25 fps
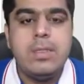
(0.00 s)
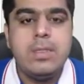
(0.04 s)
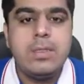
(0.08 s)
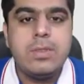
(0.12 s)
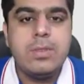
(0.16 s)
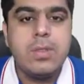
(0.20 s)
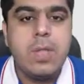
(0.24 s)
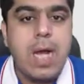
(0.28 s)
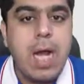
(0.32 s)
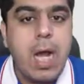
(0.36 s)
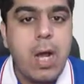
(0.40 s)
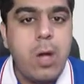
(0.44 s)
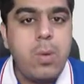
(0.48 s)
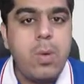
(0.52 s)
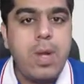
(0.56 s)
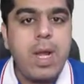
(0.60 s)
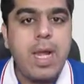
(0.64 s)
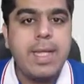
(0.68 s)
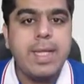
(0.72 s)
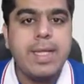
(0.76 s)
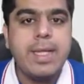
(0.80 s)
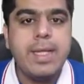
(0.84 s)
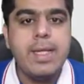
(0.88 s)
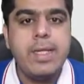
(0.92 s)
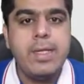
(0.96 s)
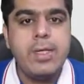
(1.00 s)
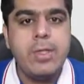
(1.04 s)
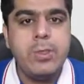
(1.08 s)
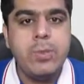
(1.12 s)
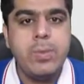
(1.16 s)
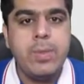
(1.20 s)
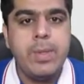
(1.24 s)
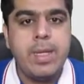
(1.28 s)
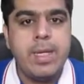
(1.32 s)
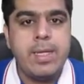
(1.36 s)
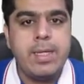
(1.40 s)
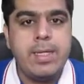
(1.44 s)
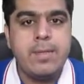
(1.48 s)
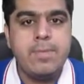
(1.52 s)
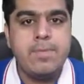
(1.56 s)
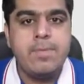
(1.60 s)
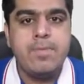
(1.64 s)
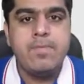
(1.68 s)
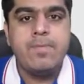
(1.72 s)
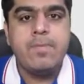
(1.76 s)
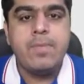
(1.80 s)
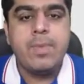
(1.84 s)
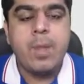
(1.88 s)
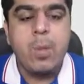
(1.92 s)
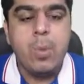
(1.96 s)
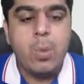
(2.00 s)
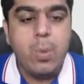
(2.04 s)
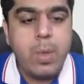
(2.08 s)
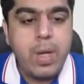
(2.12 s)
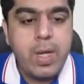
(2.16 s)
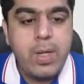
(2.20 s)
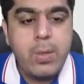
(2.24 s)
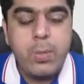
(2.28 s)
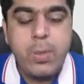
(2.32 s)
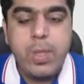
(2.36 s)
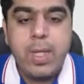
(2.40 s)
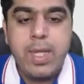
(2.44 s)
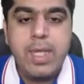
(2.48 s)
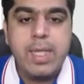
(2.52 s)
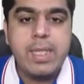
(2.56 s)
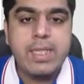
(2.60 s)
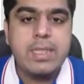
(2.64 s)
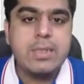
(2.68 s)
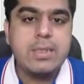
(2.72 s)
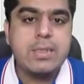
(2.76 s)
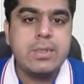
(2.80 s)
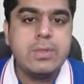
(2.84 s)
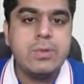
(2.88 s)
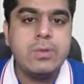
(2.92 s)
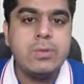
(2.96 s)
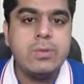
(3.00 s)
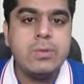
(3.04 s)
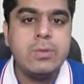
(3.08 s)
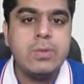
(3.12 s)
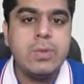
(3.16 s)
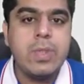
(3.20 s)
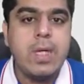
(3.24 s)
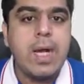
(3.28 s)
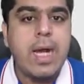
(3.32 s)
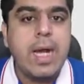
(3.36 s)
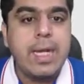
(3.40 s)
So how I can do it? One way is to